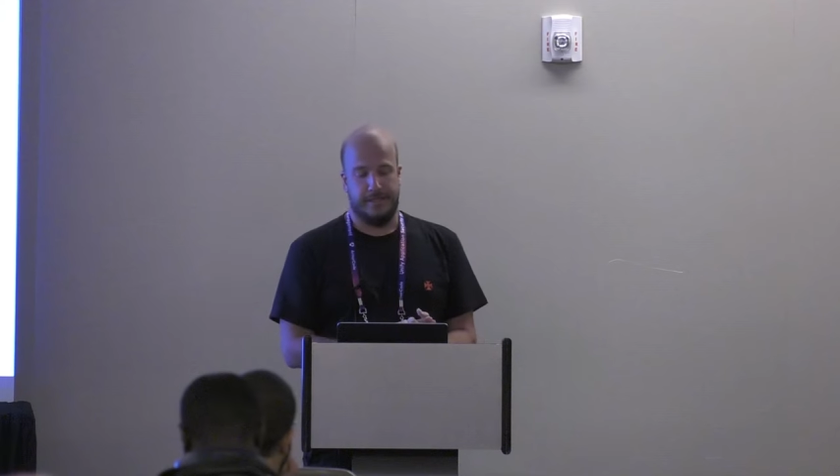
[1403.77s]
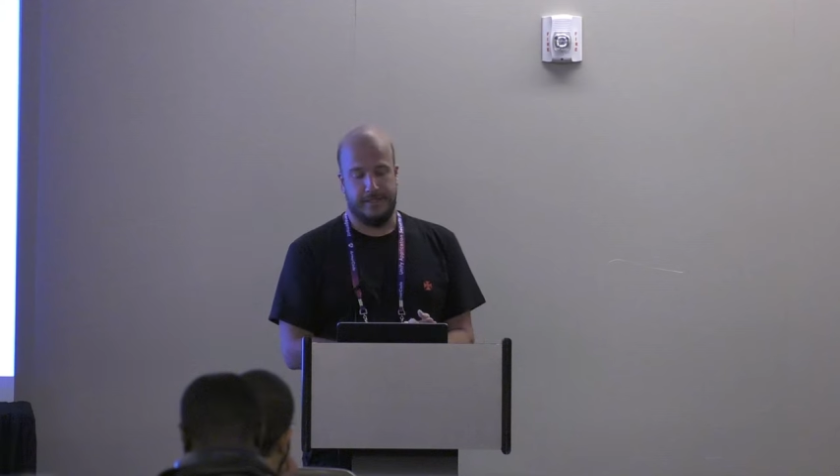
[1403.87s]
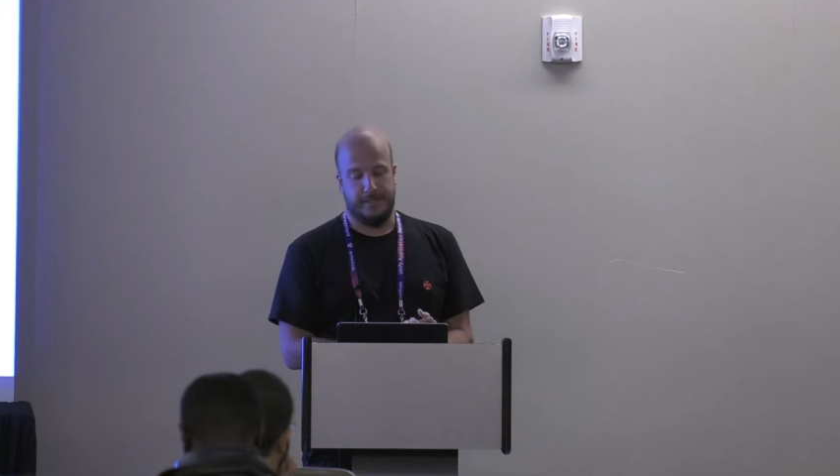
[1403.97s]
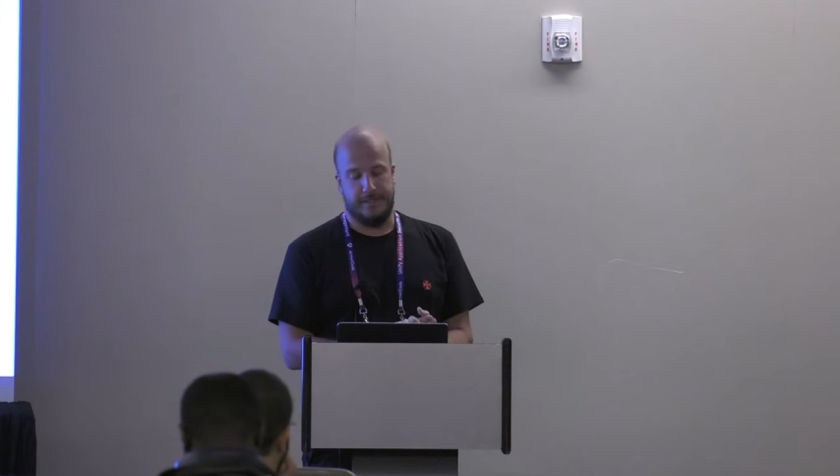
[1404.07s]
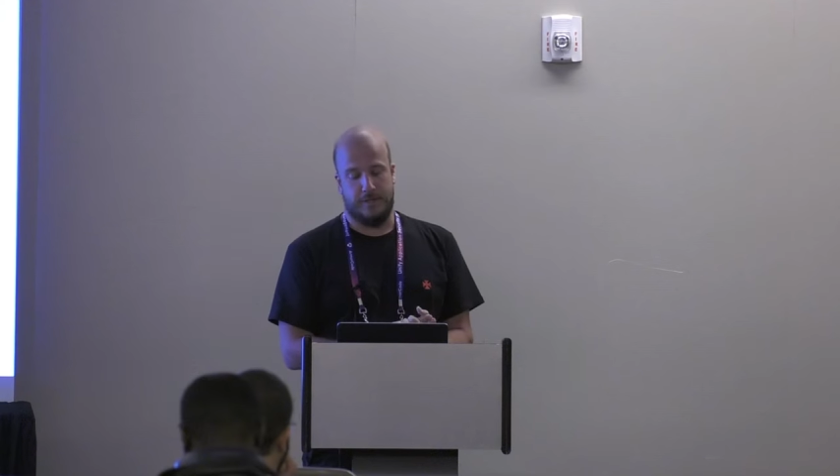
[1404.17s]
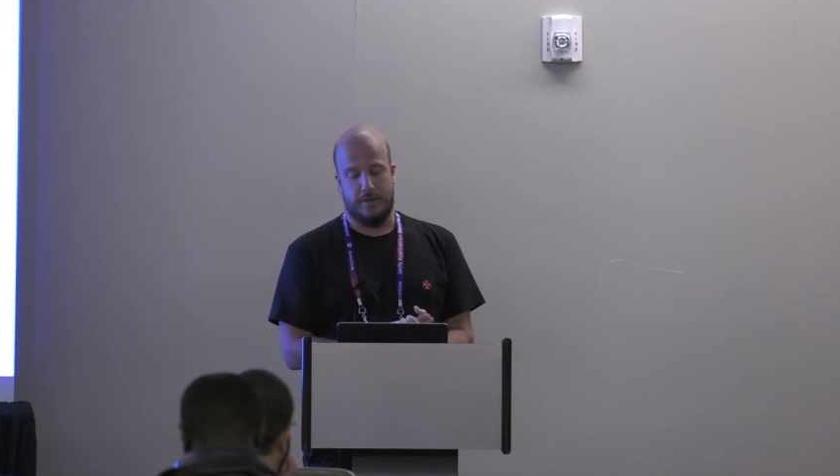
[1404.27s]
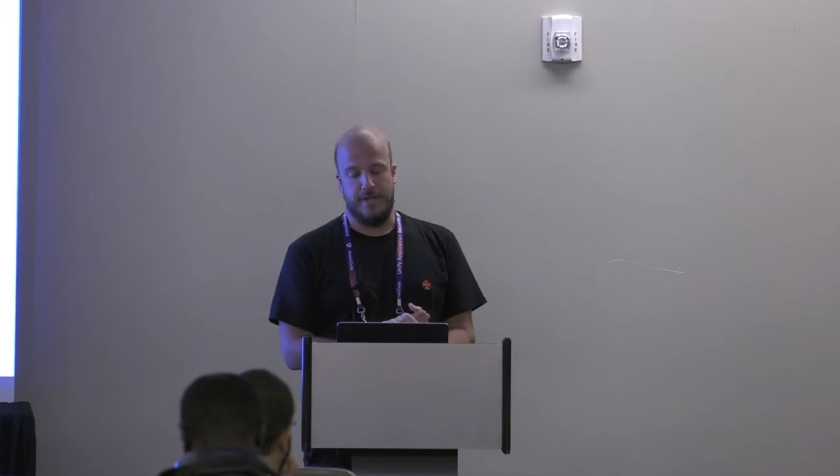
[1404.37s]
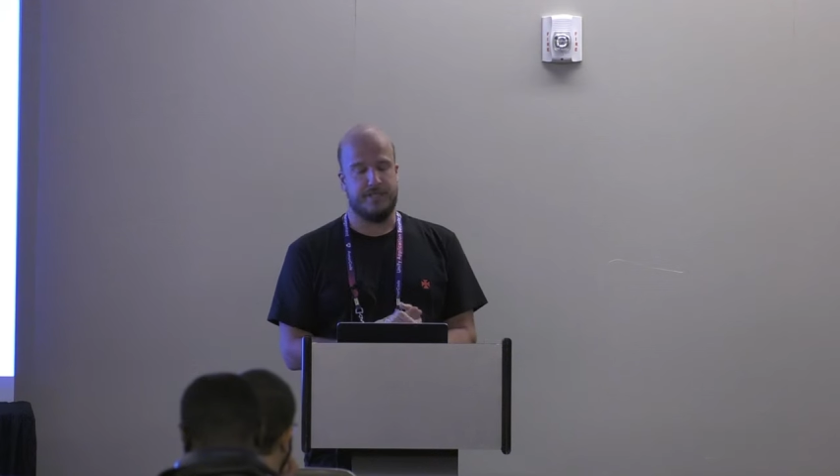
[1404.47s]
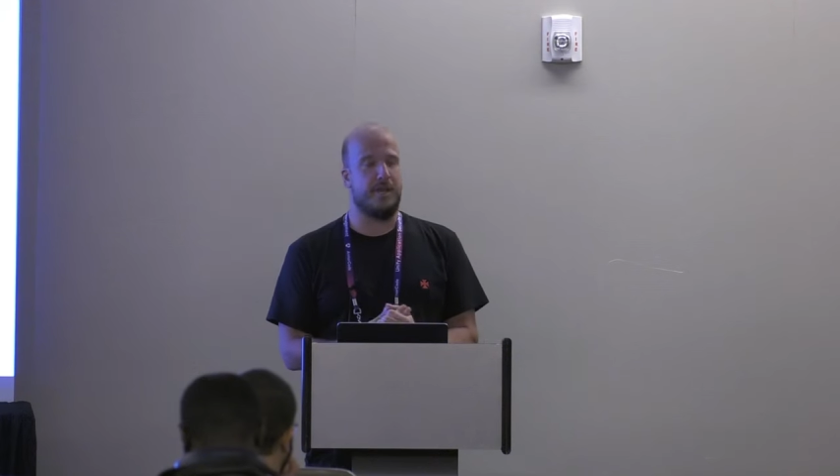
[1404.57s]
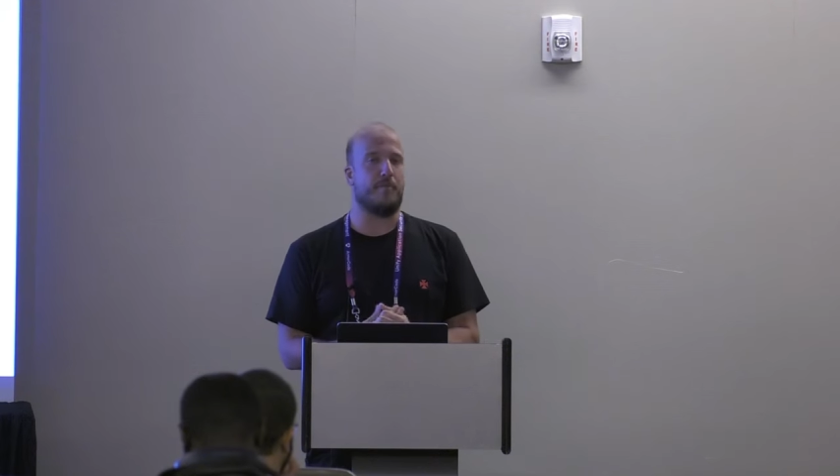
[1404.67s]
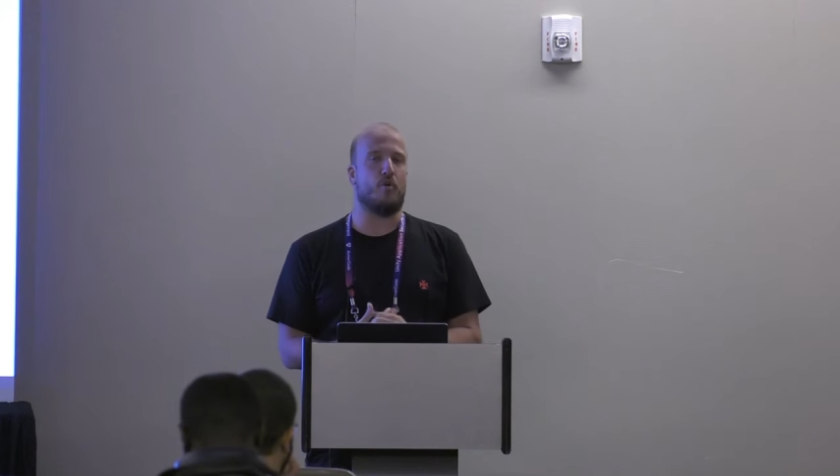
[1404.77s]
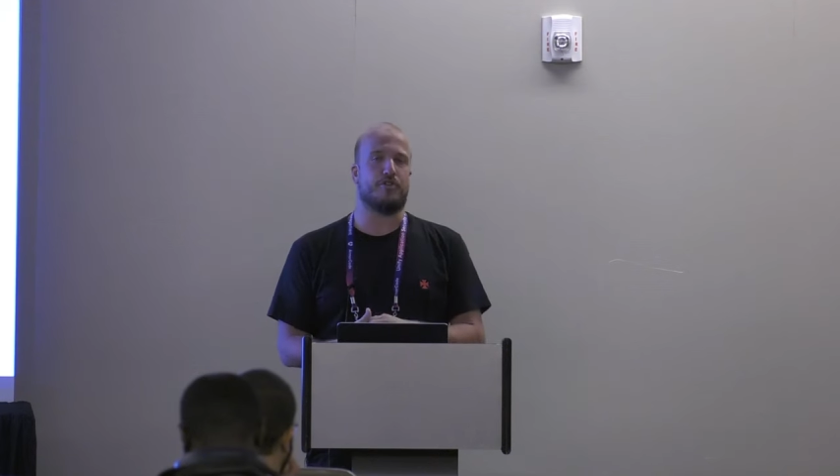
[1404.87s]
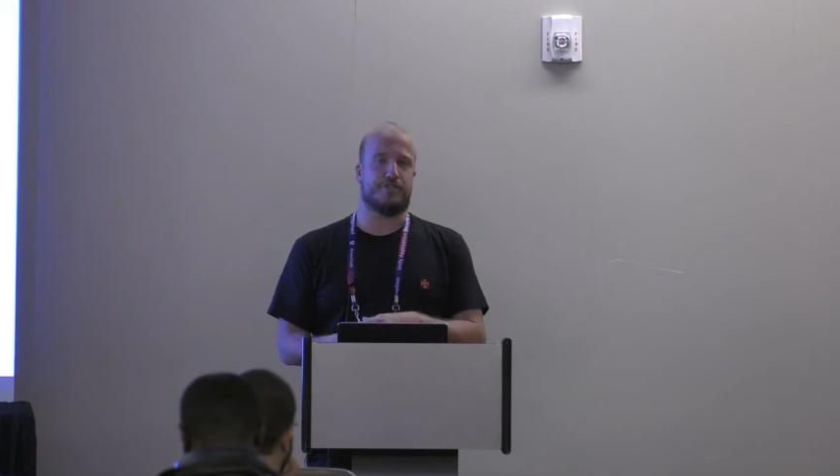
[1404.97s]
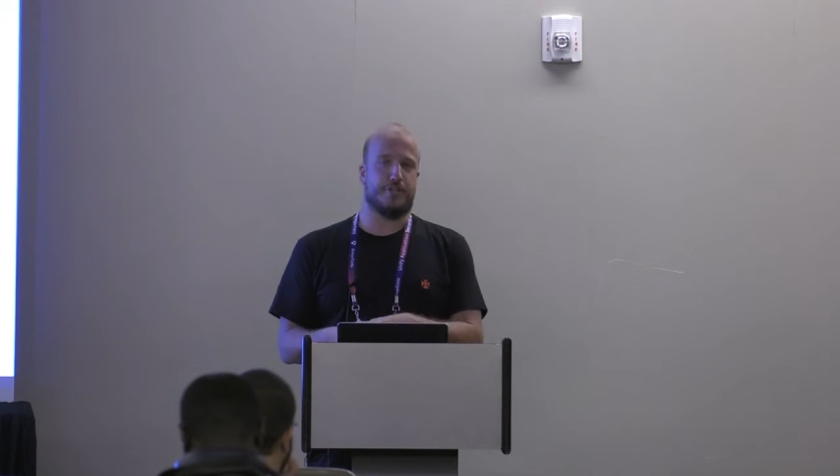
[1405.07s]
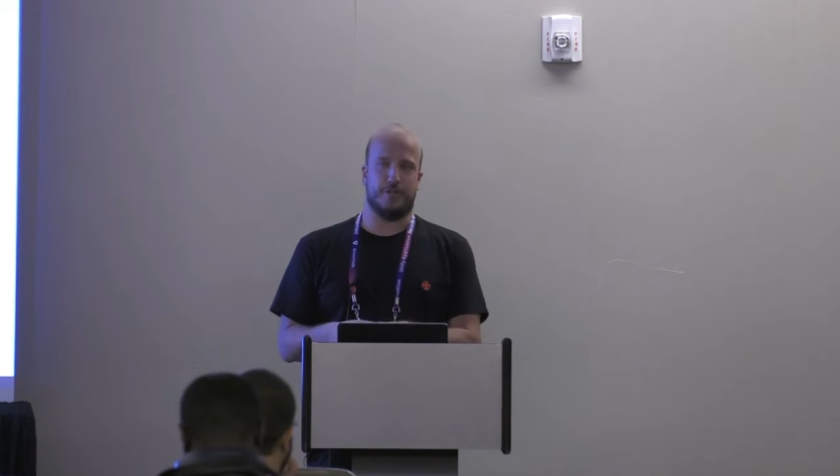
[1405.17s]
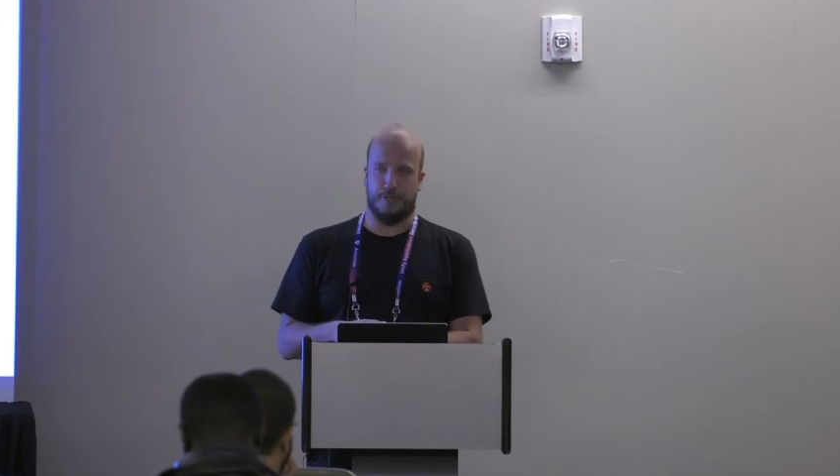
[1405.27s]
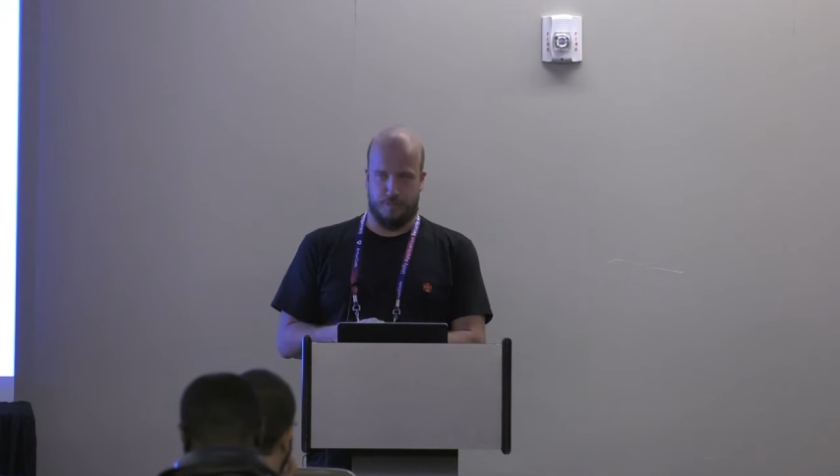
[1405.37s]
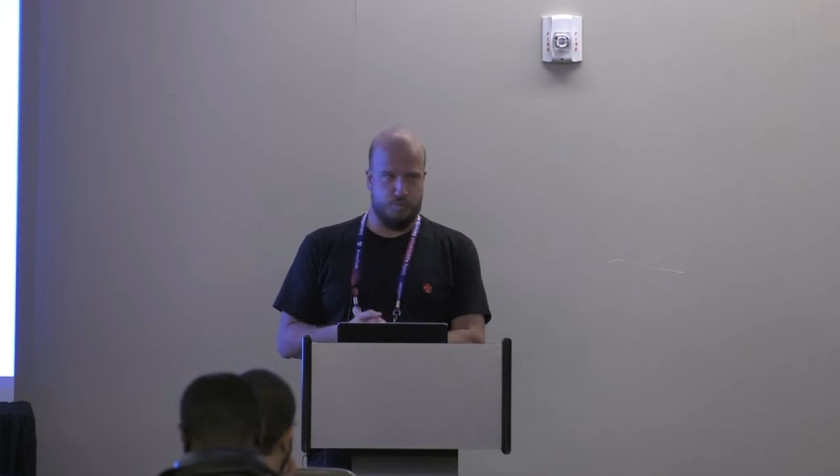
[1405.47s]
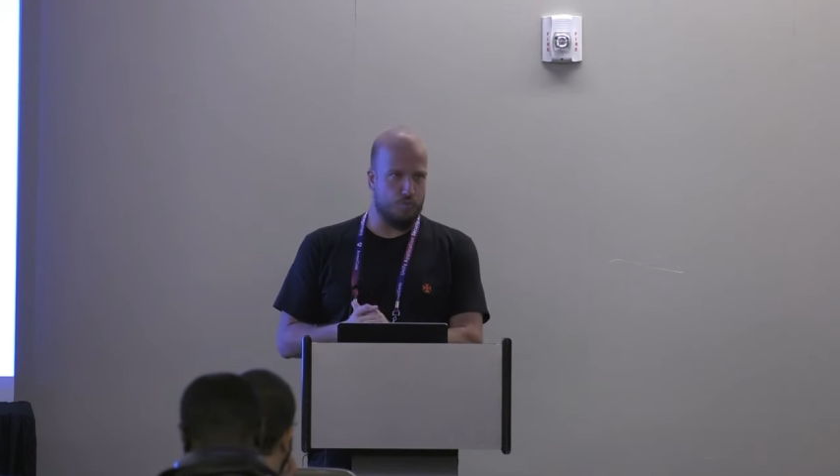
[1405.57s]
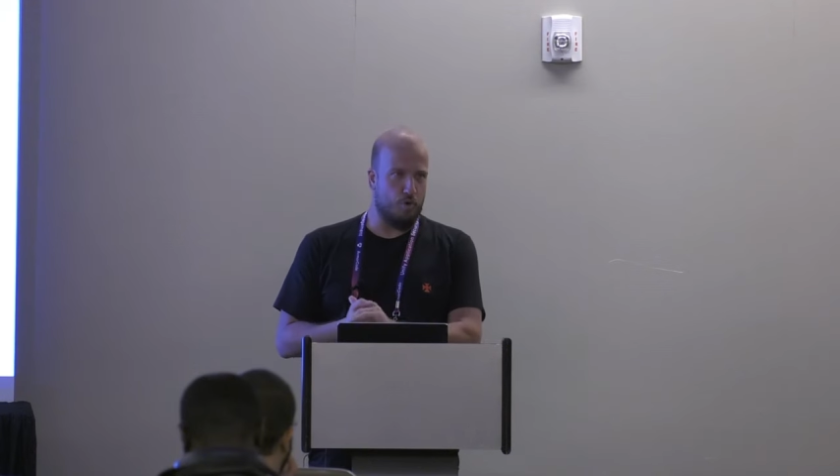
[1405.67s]
and creates a more secure
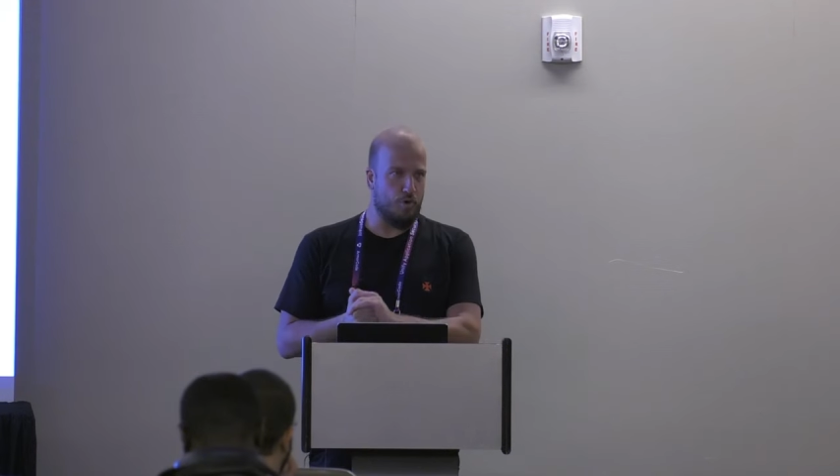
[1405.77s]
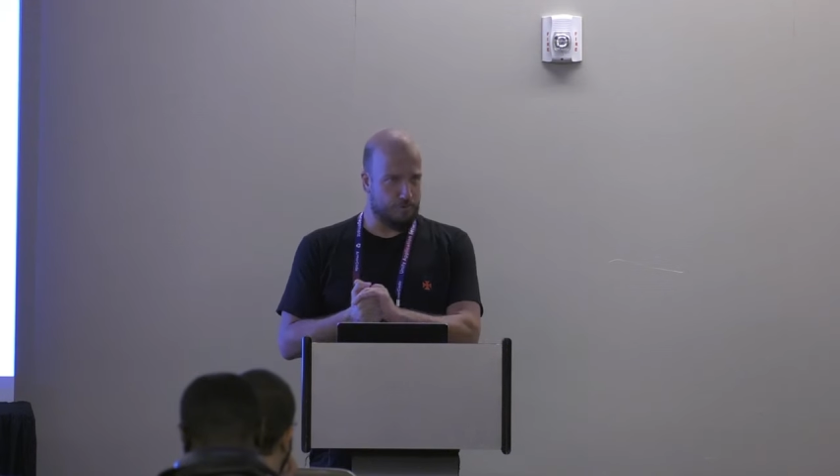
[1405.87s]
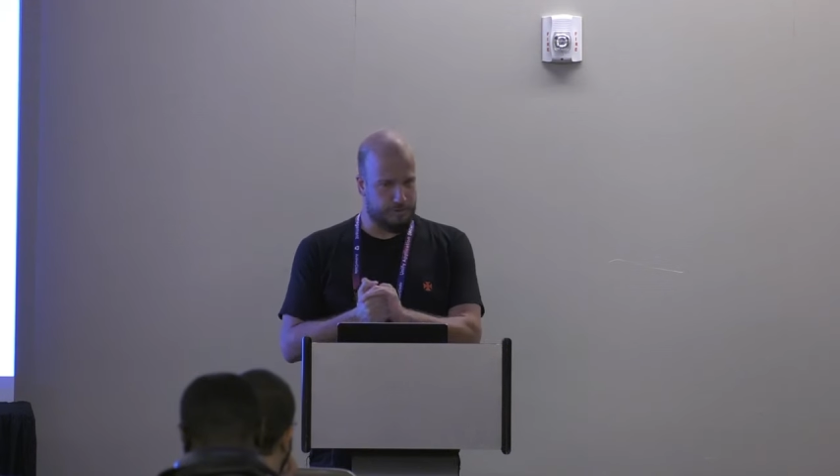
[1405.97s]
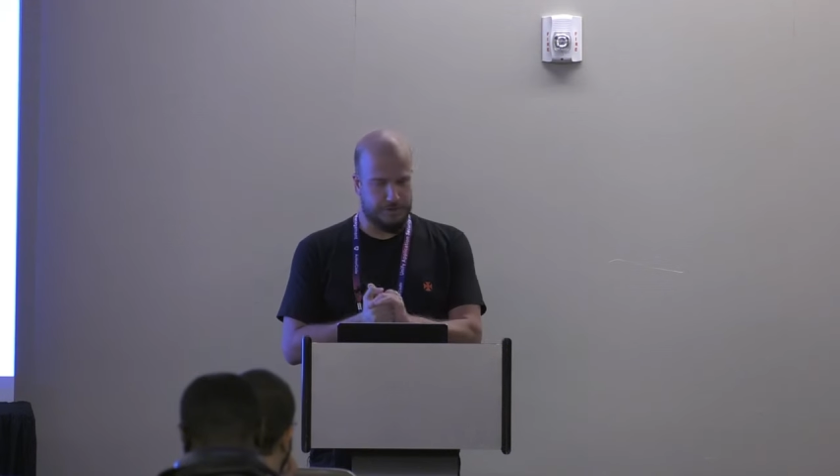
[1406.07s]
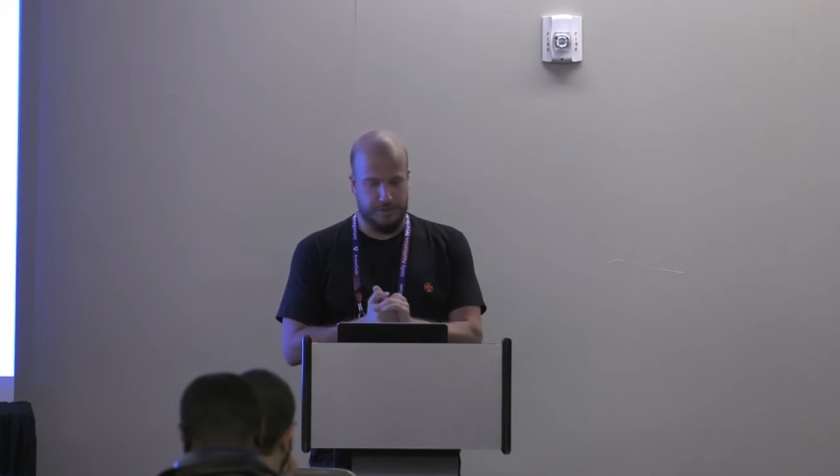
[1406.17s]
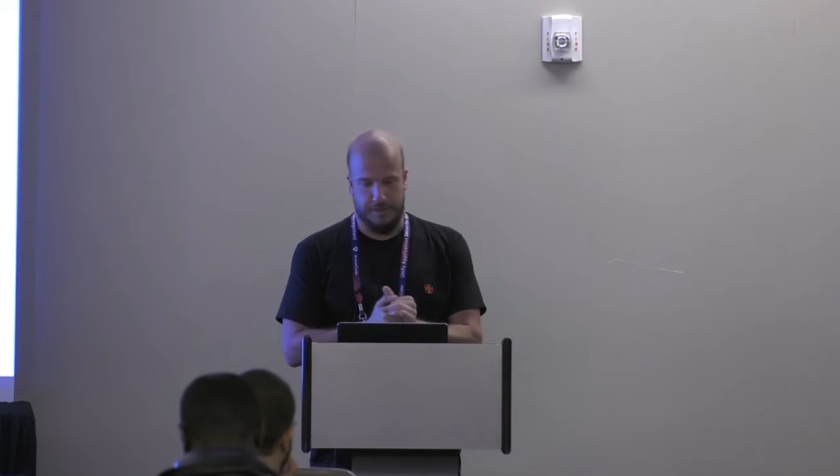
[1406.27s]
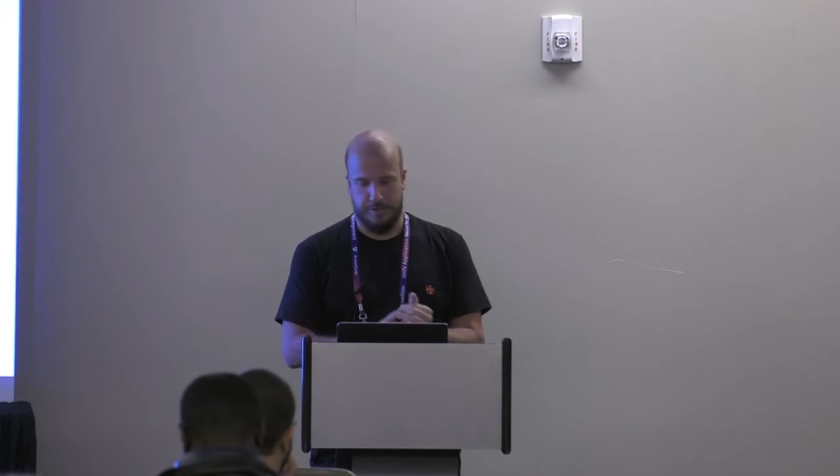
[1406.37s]
world.